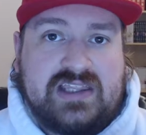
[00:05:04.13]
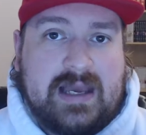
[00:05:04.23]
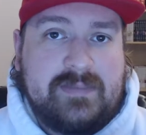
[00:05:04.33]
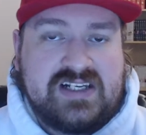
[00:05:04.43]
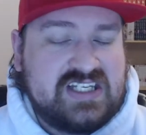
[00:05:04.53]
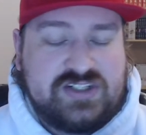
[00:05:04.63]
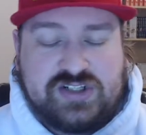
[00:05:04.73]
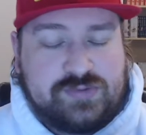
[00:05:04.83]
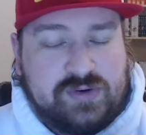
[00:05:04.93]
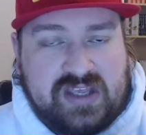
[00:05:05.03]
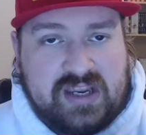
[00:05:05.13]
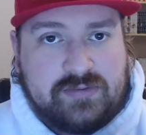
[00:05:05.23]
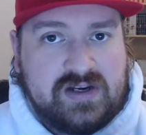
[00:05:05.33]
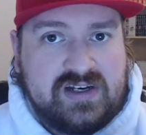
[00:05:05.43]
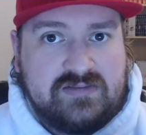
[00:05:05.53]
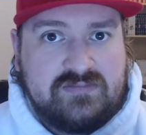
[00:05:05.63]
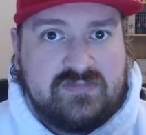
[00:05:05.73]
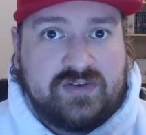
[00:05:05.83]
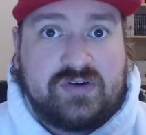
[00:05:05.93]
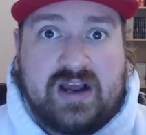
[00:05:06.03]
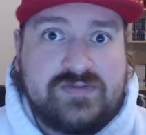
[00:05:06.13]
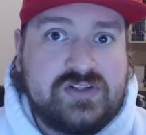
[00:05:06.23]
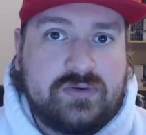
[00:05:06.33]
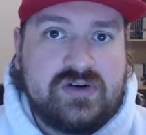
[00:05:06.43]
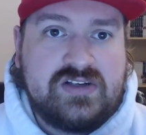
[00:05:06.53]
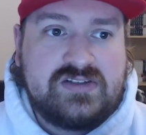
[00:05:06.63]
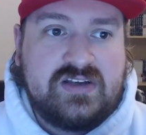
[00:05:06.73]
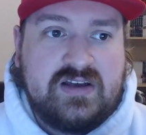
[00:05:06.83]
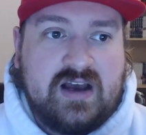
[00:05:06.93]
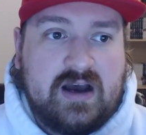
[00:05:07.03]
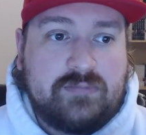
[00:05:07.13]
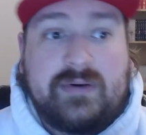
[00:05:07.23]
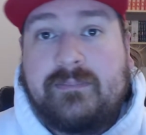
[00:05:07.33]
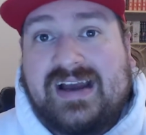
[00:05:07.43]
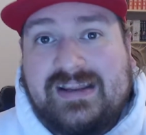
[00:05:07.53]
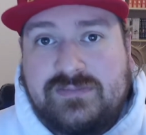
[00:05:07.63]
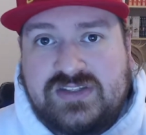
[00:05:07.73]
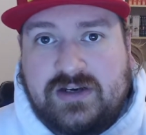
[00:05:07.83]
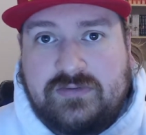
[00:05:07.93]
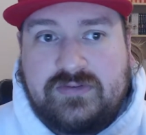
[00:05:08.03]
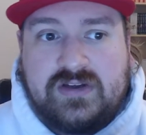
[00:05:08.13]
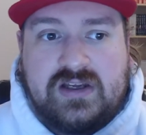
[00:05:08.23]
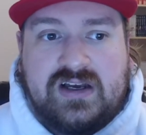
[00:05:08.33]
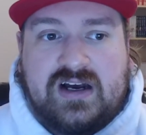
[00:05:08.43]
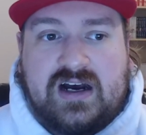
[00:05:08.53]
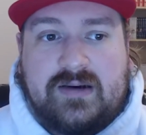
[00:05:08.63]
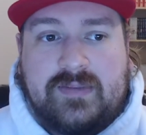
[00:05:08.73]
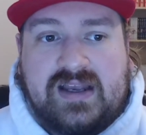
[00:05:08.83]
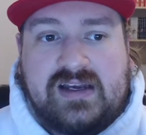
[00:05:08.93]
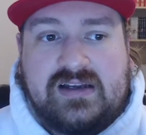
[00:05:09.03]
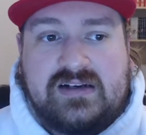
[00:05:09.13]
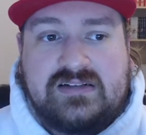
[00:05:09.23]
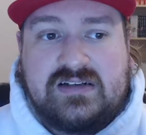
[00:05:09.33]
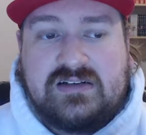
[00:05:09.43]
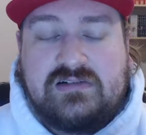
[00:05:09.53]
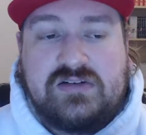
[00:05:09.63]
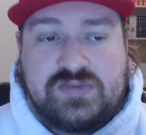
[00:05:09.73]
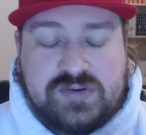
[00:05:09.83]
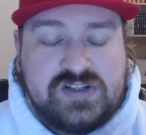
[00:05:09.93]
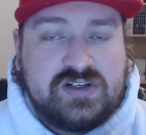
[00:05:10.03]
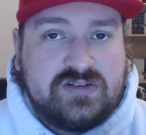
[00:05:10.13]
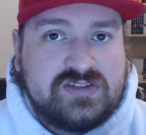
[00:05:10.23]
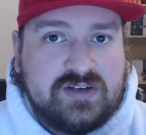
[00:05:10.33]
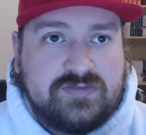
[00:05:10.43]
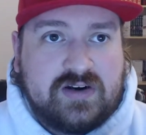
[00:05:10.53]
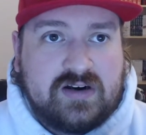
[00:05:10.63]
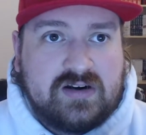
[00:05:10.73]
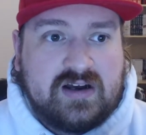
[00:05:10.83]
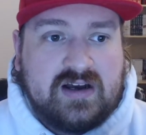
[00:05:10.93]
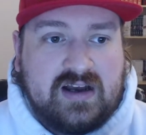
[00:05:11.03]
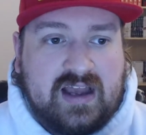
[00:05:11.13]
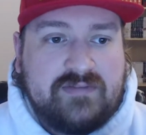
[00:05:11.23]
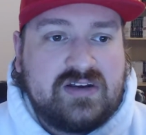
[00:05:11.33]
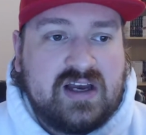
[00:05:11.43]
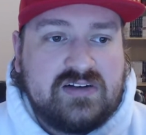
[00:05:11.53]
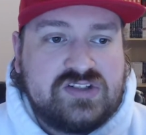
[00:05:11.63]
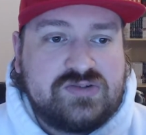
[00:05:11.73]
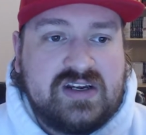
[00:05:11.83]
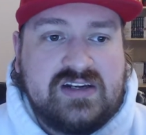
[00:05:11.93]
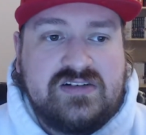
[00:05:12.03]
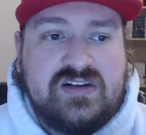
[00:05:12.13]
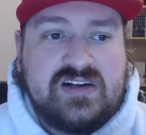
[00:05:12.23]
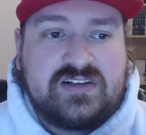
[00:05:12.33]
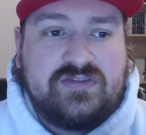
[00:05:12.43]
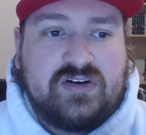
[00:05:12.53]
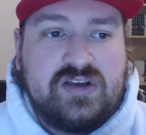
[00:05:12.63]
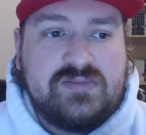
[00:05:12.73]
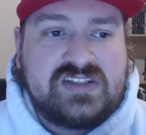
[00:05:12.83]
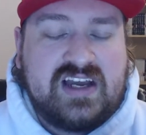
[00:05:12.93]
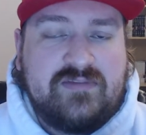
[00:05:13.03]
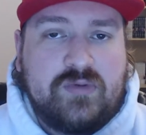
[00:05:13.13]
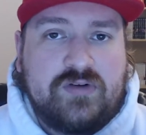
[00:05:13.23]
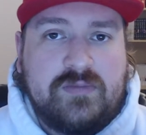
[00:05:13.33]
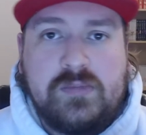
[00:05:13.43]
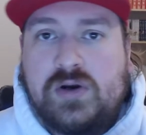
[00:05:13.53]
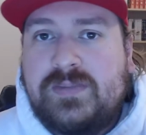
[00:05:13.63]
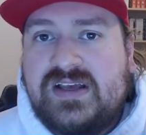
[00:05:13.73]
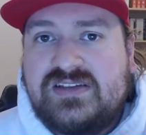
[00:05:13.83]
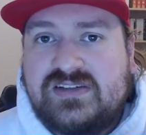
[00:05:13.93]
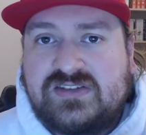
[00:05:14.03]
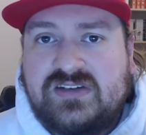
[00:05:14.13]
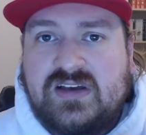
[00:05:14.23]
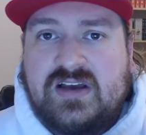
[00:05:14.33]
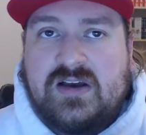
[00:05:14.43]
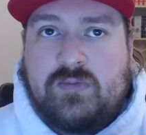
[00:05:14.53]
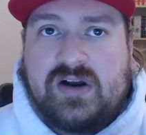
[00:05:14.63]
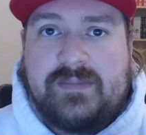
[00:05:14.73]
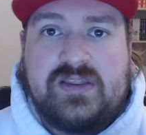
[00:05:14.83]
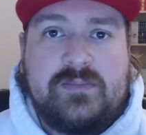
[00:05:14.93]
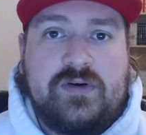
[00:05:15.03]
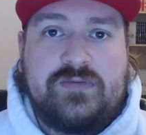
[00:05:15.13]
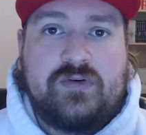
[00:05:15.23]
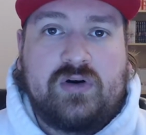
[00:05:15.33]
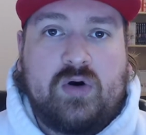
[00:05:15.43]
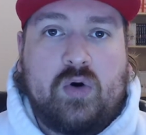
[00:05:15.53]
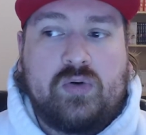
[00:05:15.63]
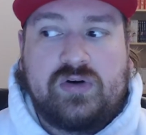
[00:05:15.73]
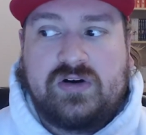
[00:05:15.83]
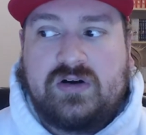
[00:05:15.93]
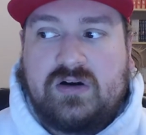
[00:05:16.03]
because I just really hate reading Lovecraft stories written by himself. And it's pretty solid so far. I haven't got straight into the next volume. It's kind of more of a mood piece. It's when I'm in the mood for a horror,